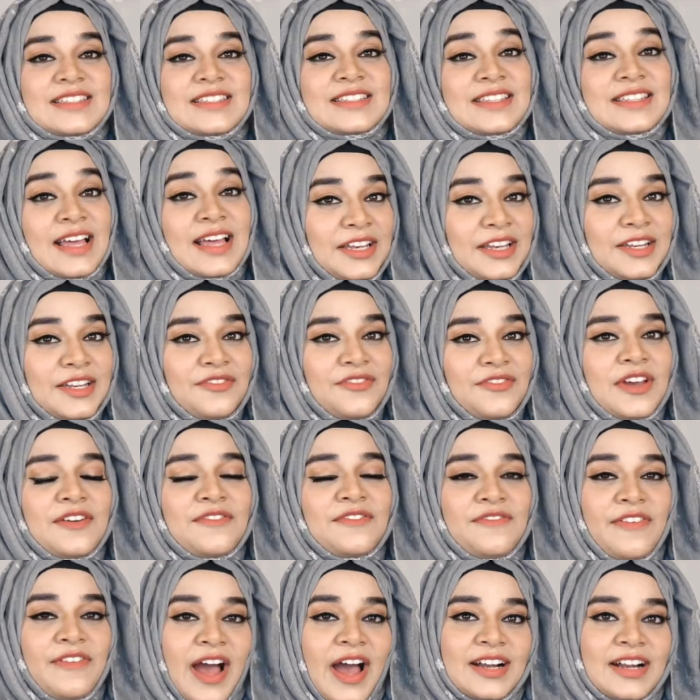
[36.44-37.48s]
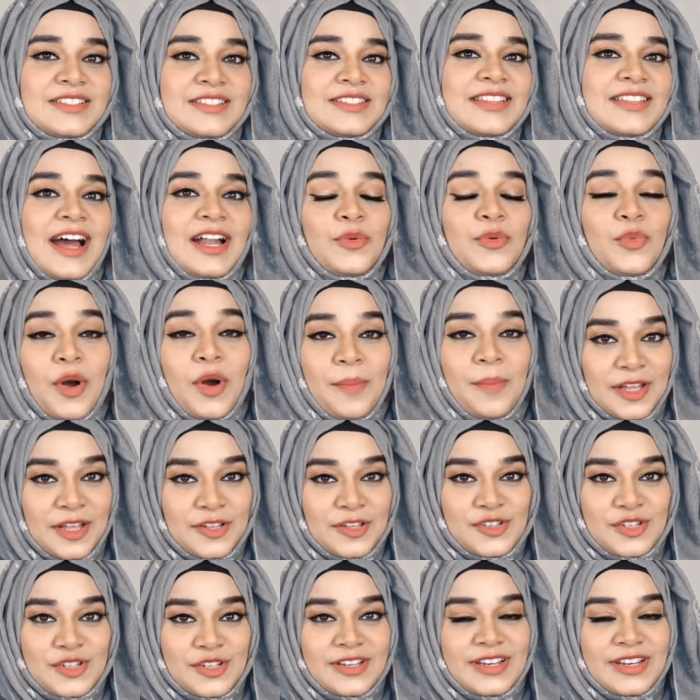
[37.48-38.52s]
Scientific facts that were
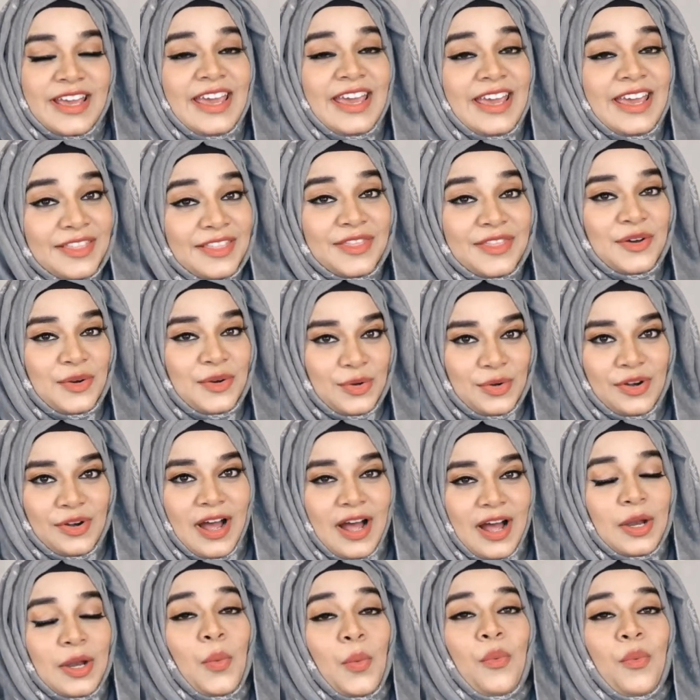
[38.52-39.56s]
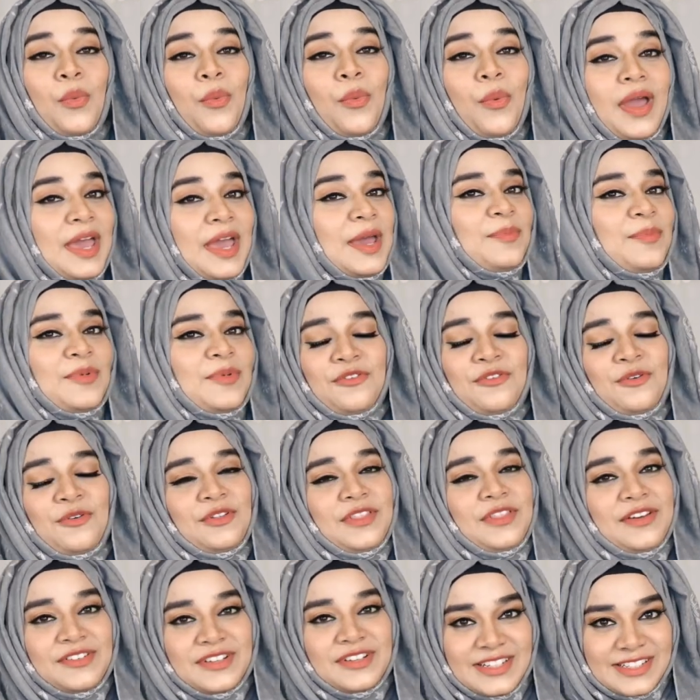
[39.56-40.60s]
mentioned in the Quran way
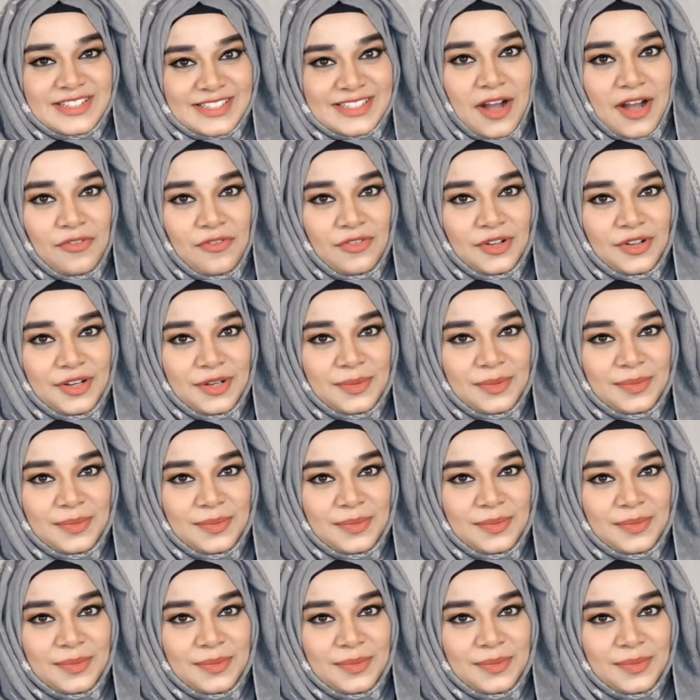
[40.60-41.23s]
before they were discovered.